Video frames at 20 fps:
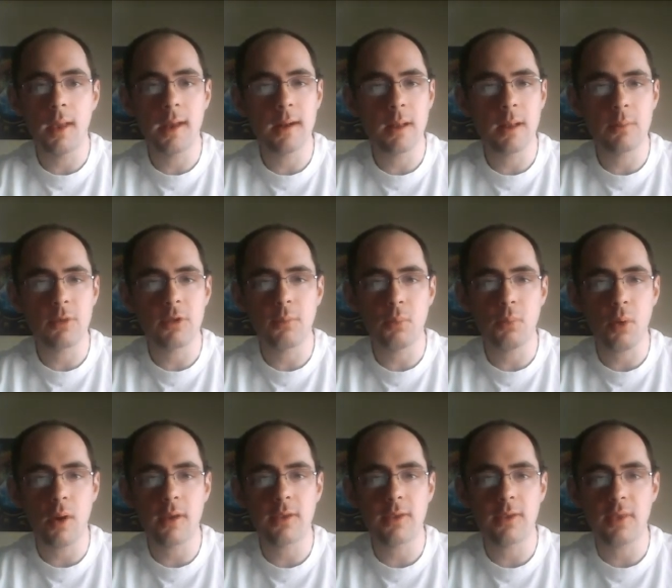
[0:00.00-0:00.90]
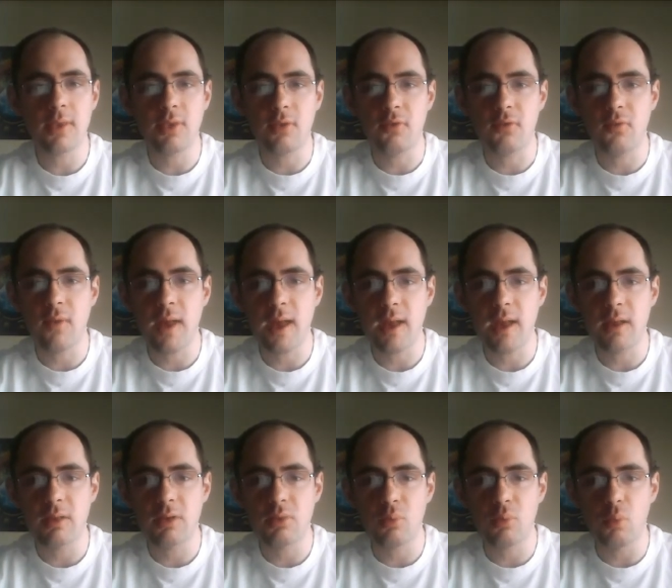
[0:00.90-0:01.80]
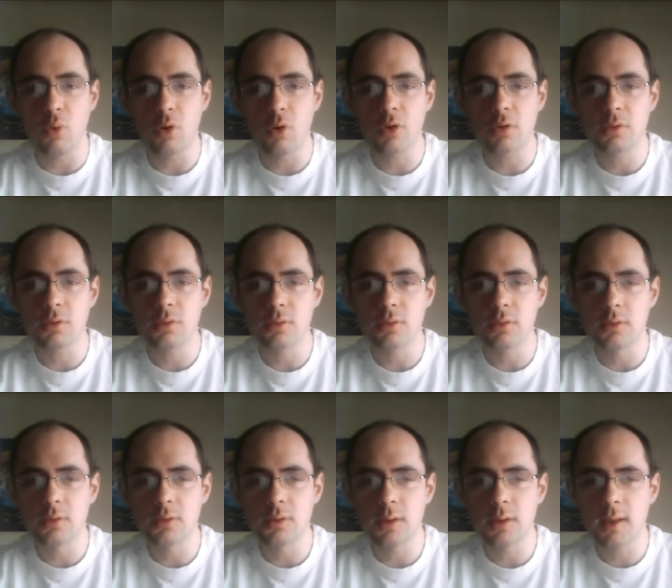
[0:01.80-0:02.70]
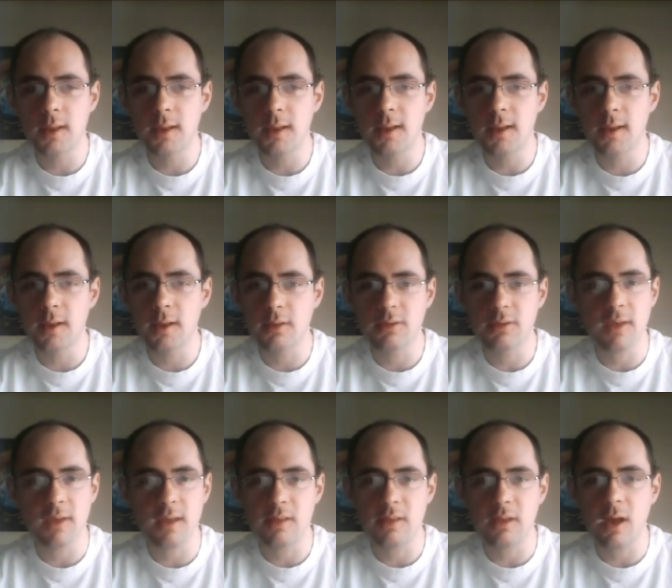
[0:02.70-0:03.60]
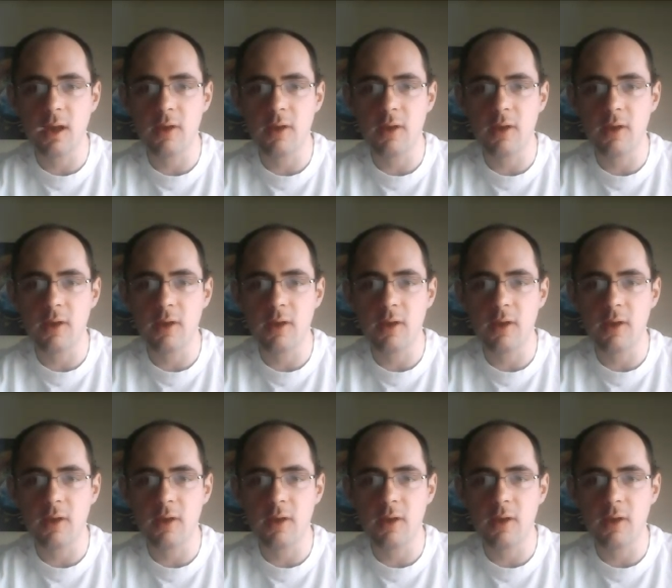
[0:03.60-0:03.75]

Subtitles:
and I'm surprised that the fans weren't ticked